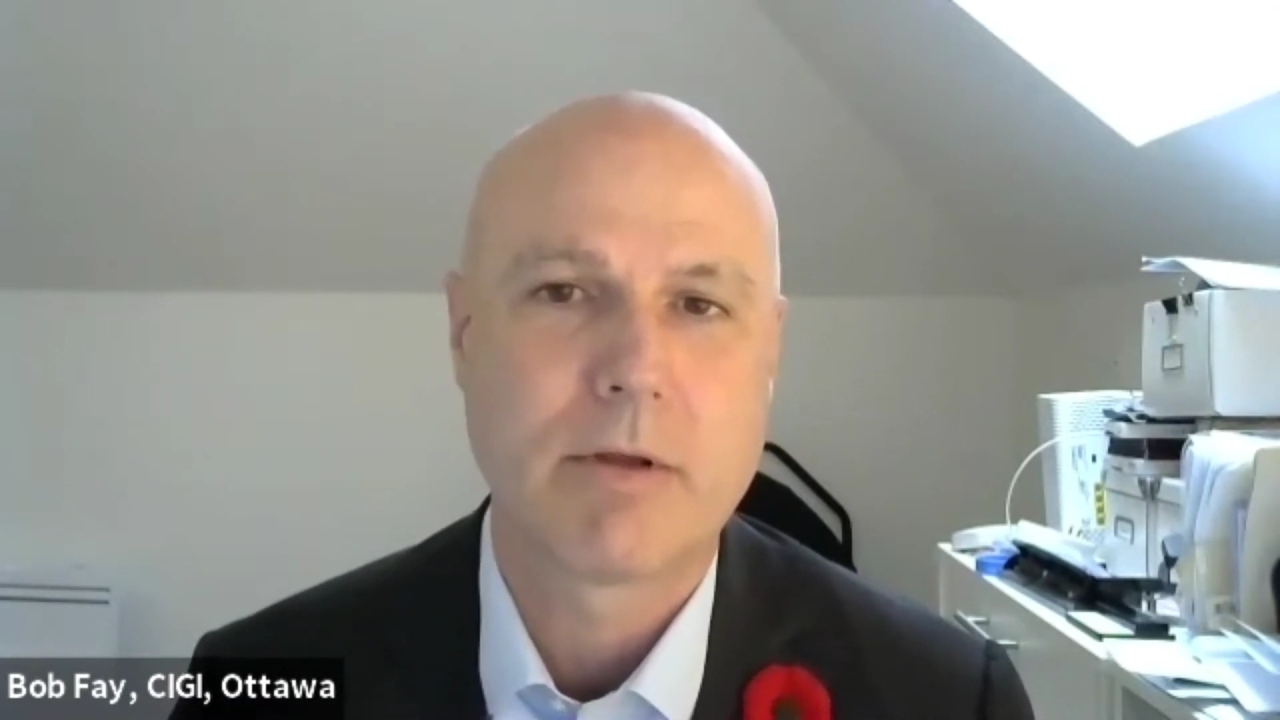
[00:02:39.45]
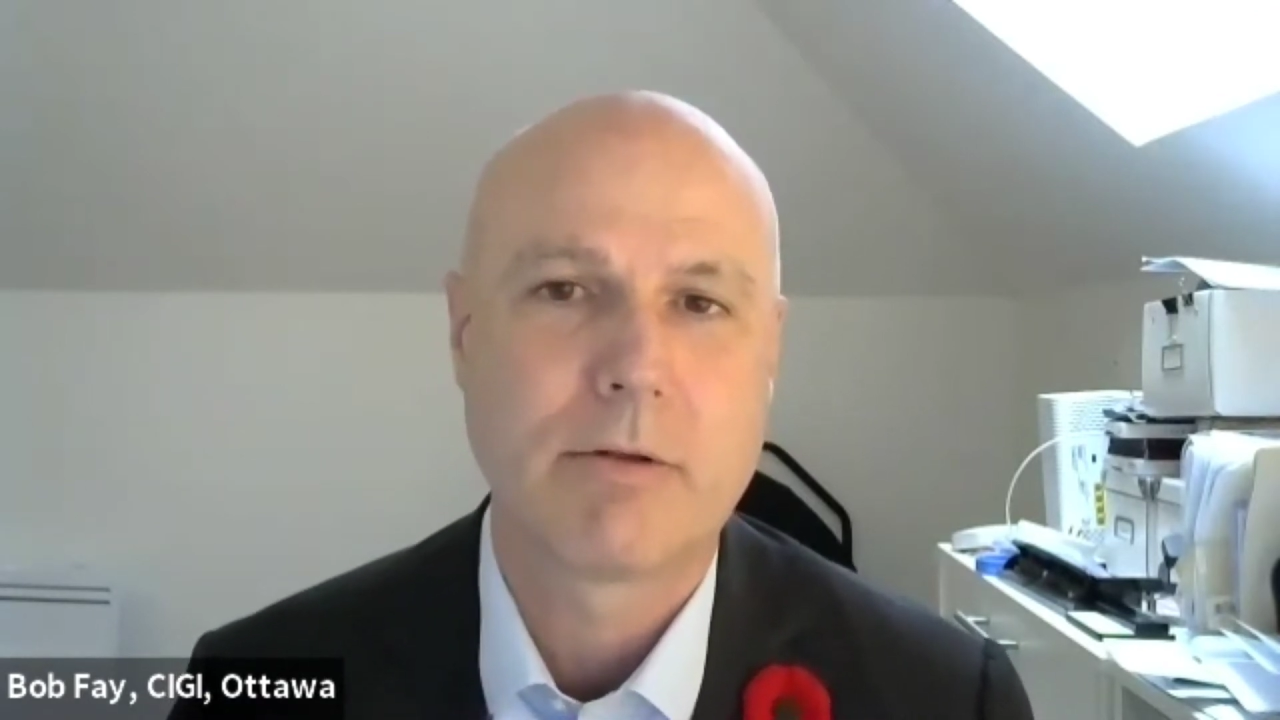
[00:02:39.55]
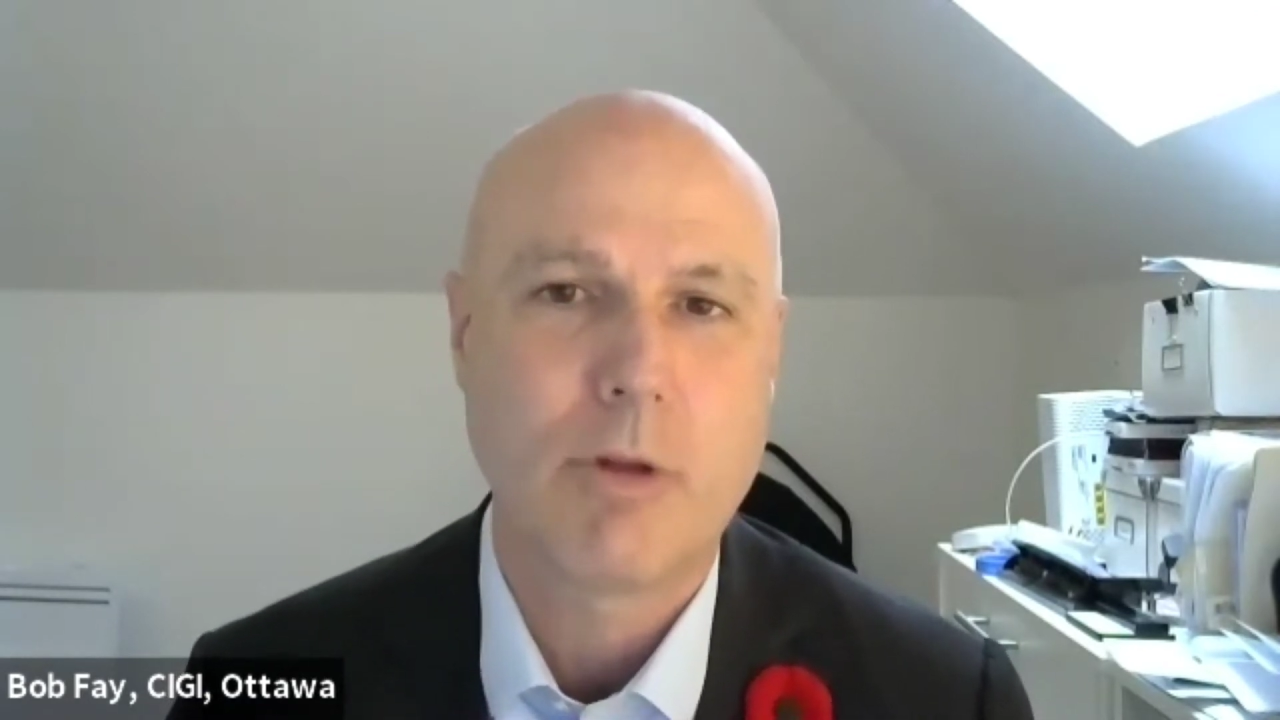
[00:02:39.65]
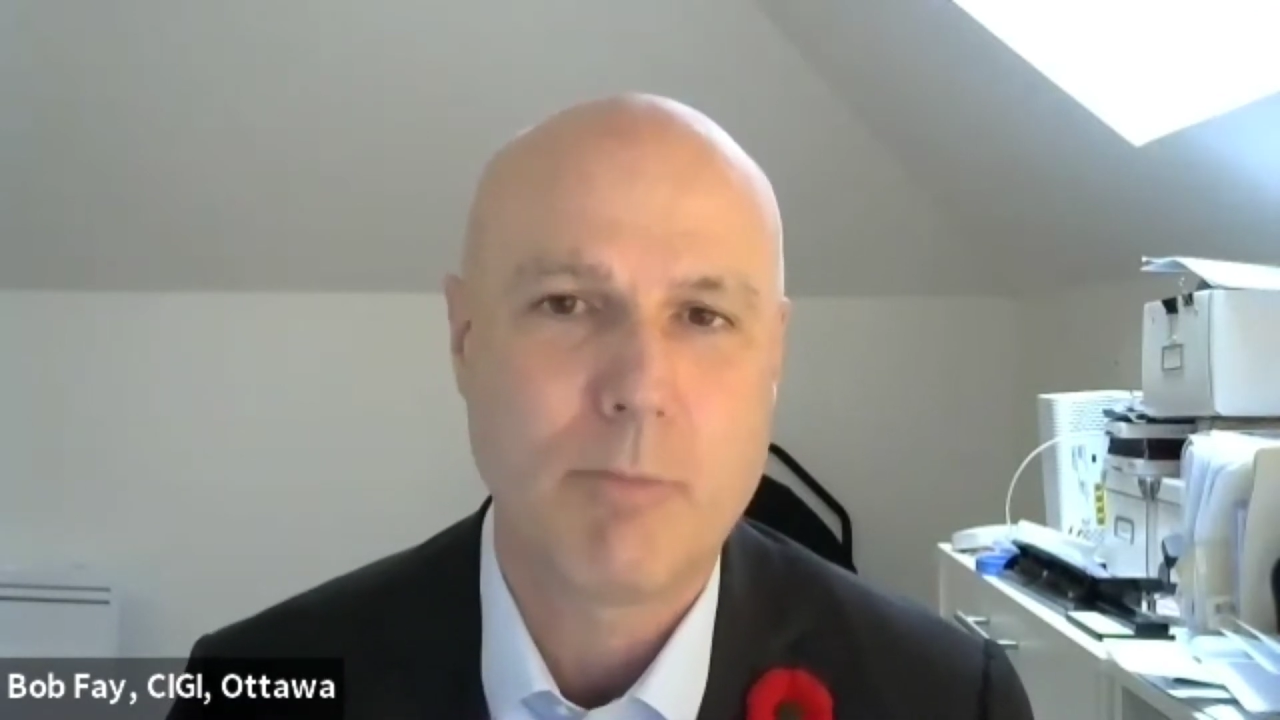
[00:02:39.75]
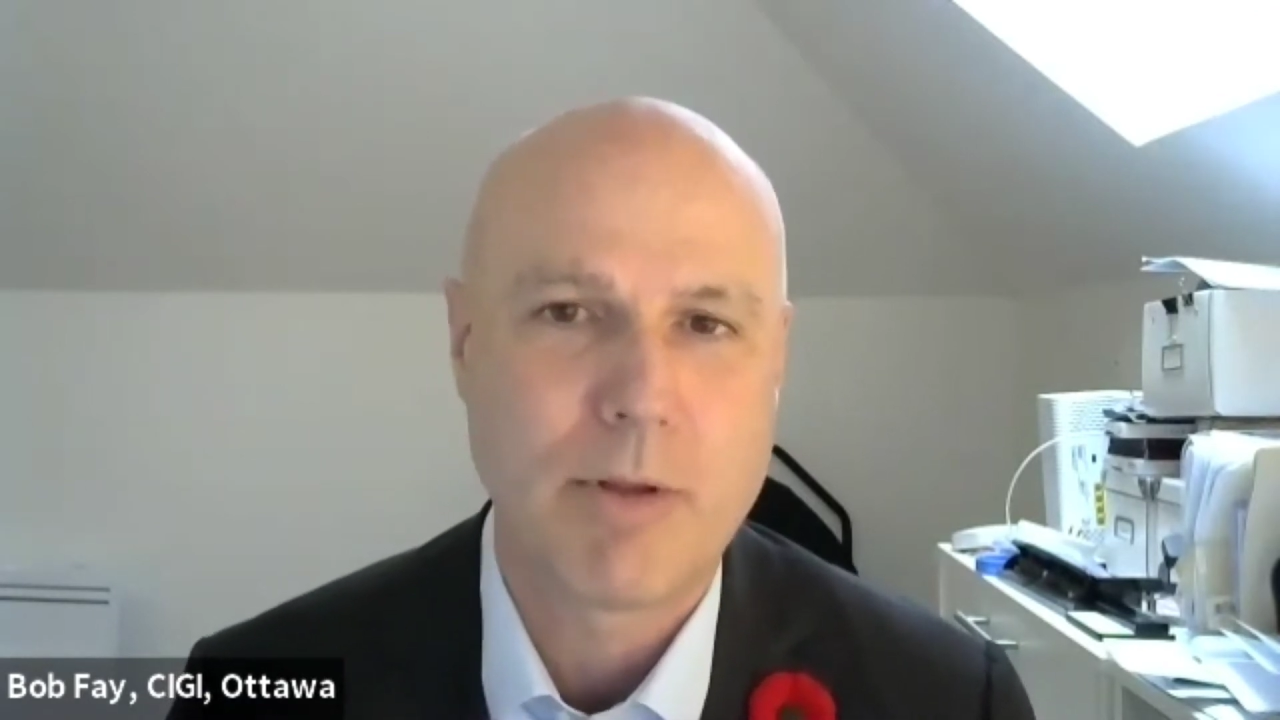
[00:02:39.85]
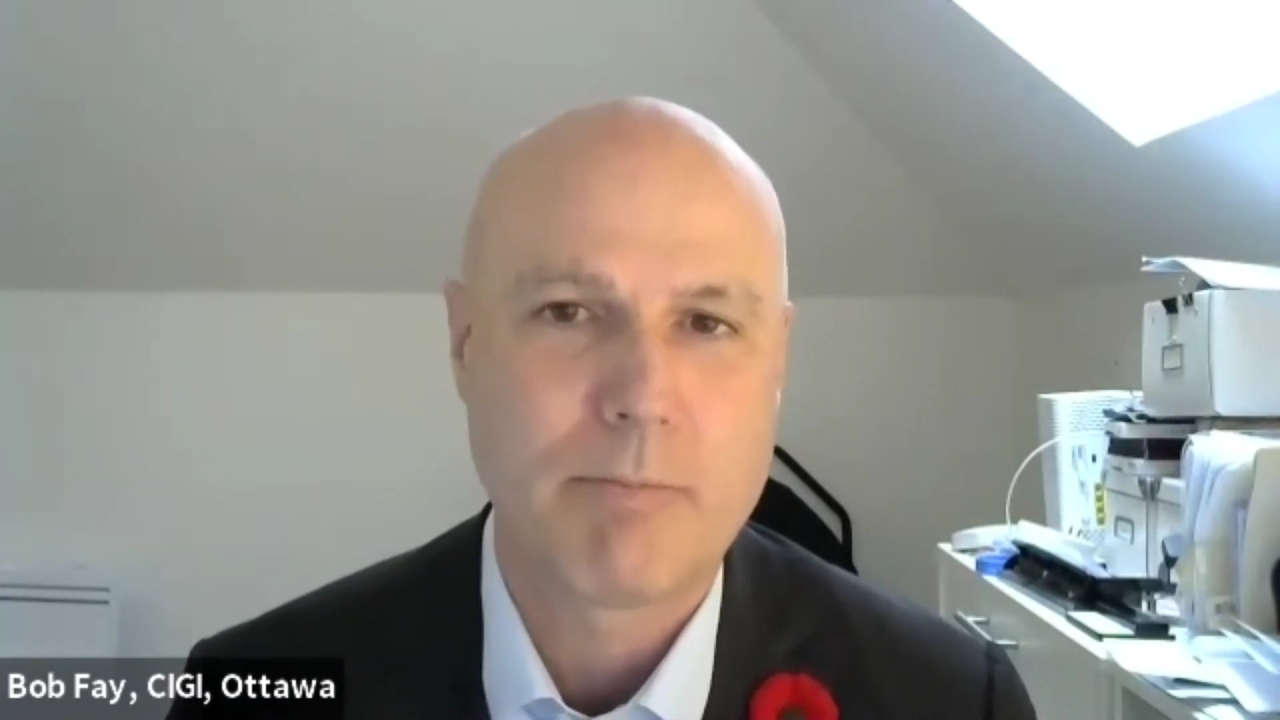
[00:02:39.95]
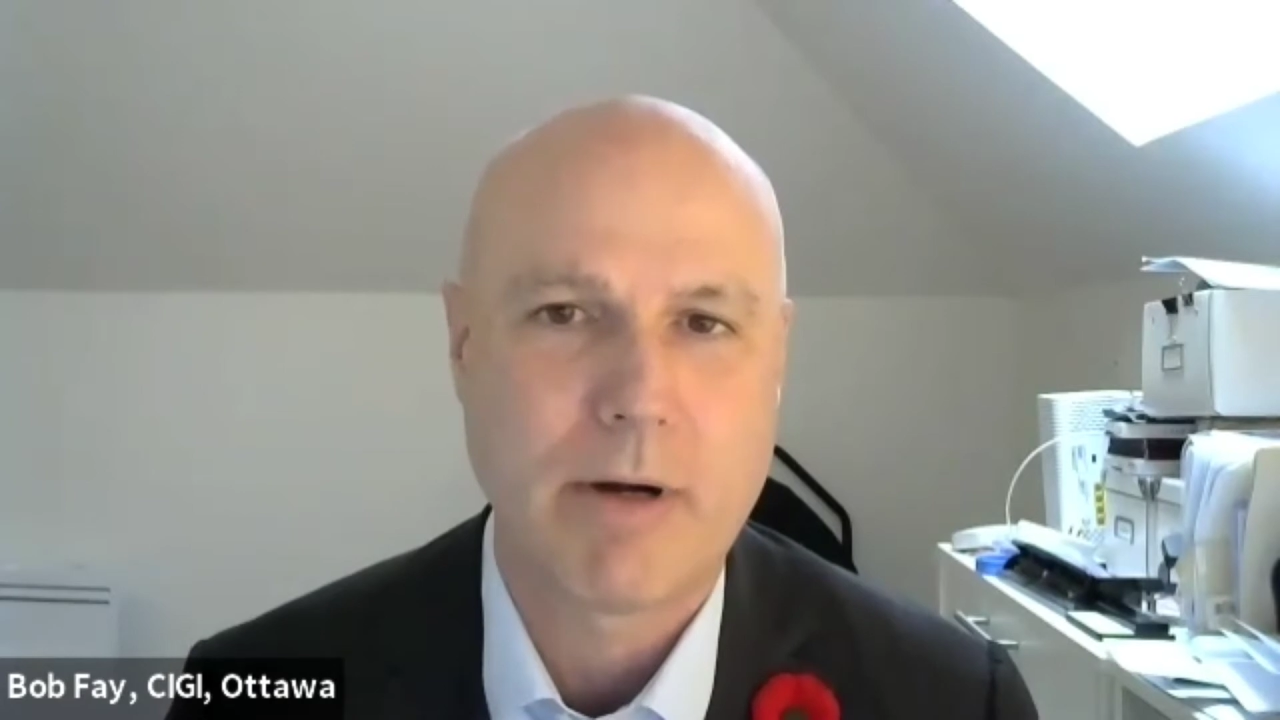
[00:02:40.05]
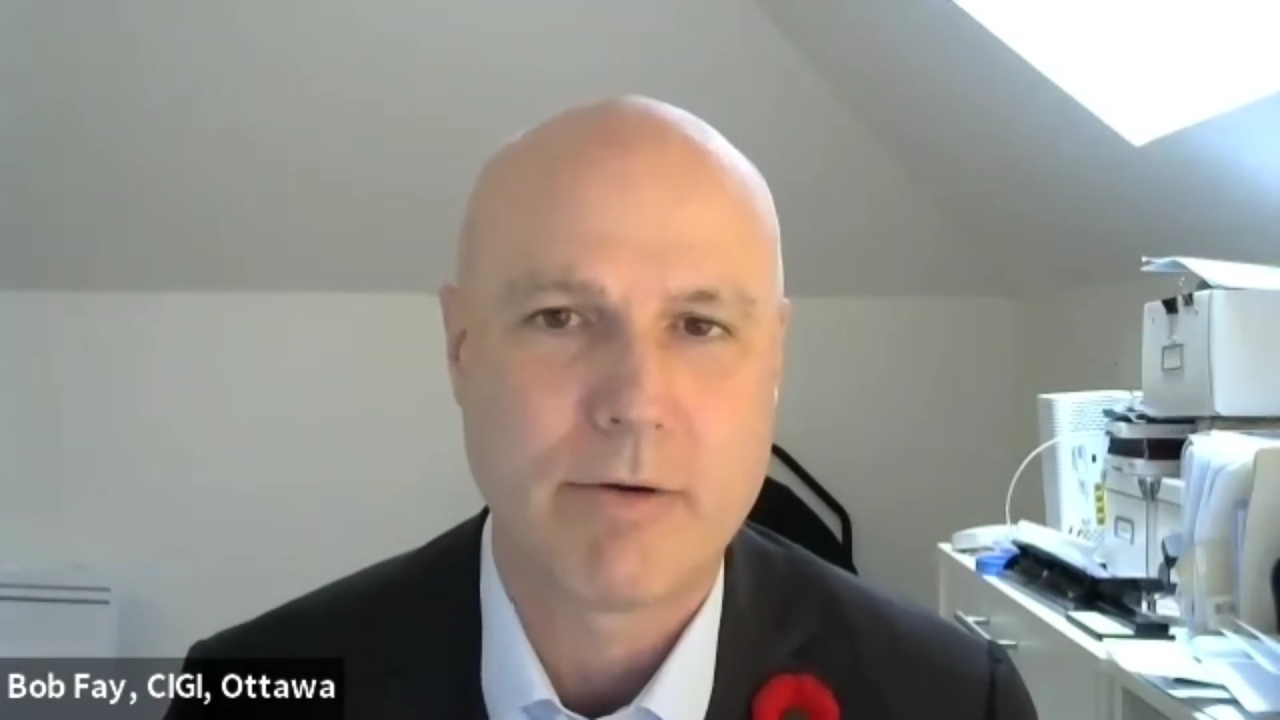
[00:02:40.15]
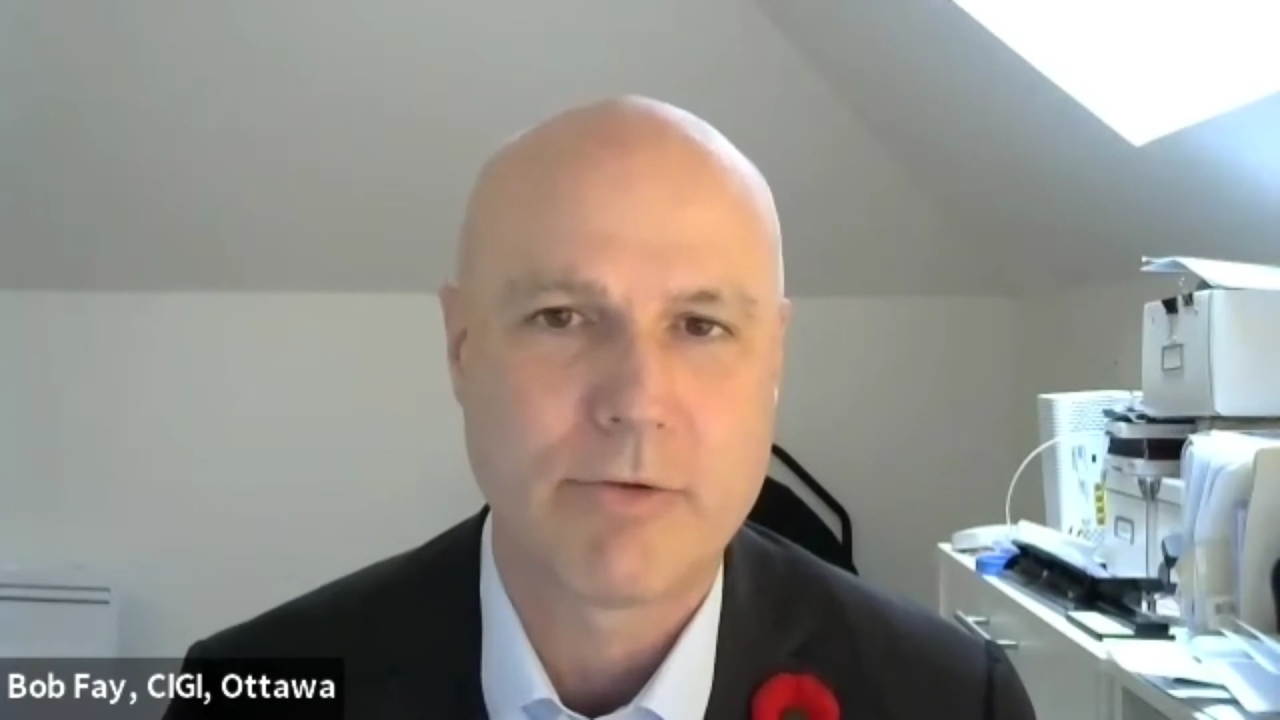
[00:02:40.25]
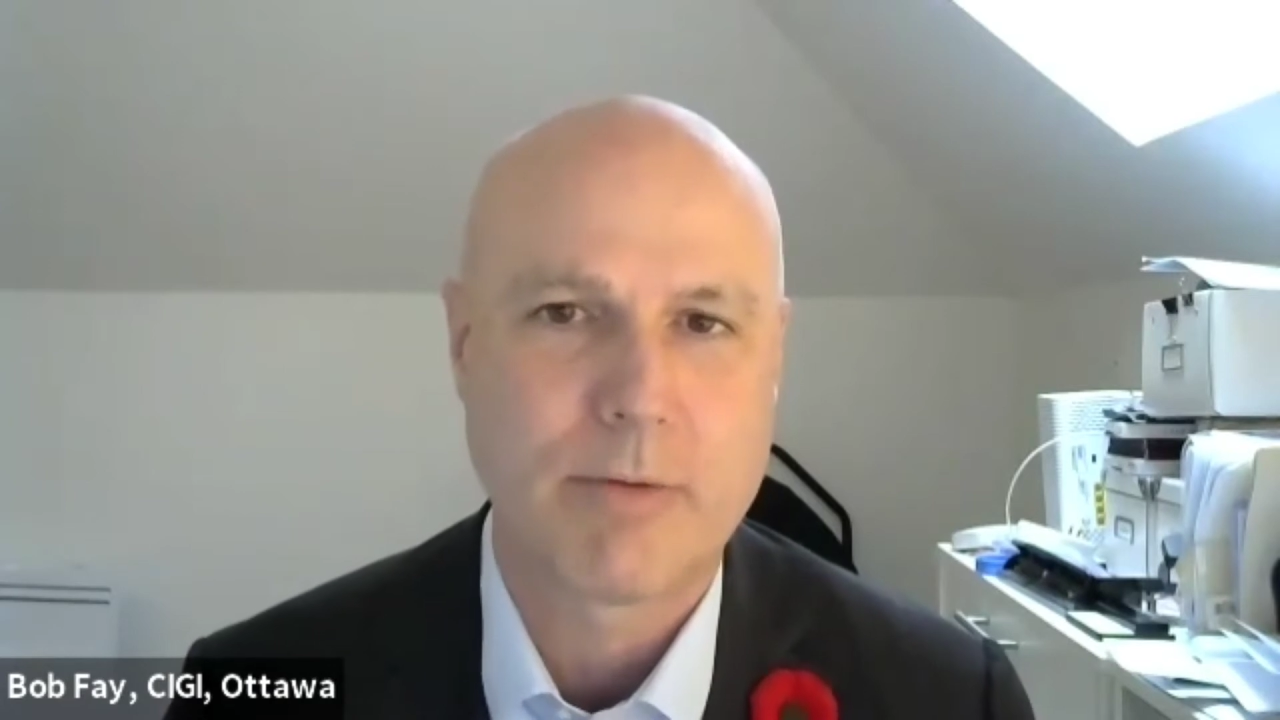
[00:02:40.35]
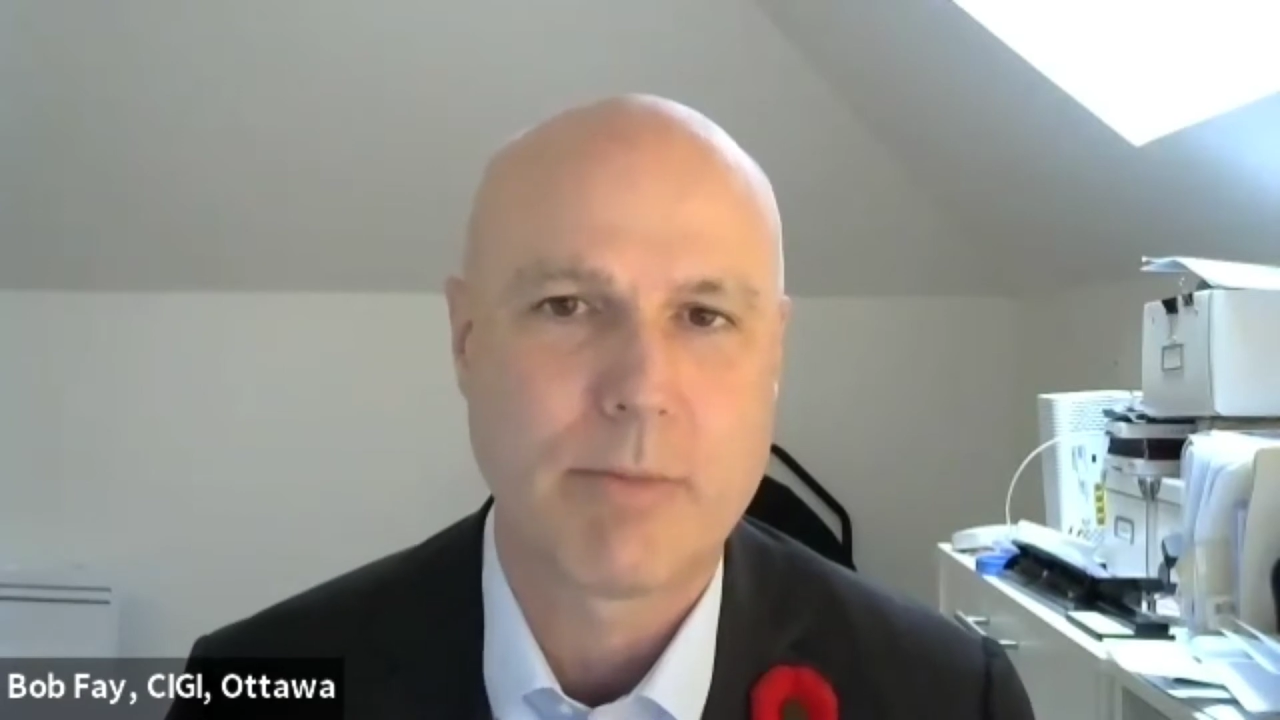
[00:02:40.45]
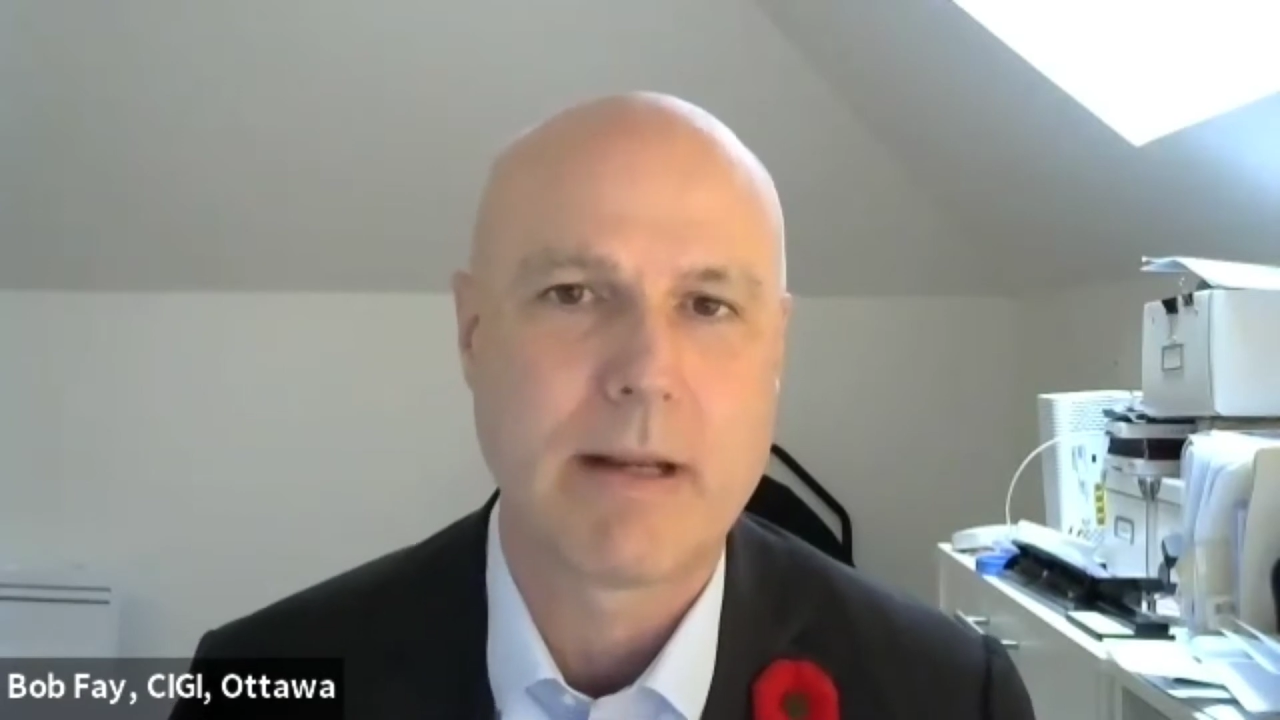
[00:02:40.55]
the Global Partnership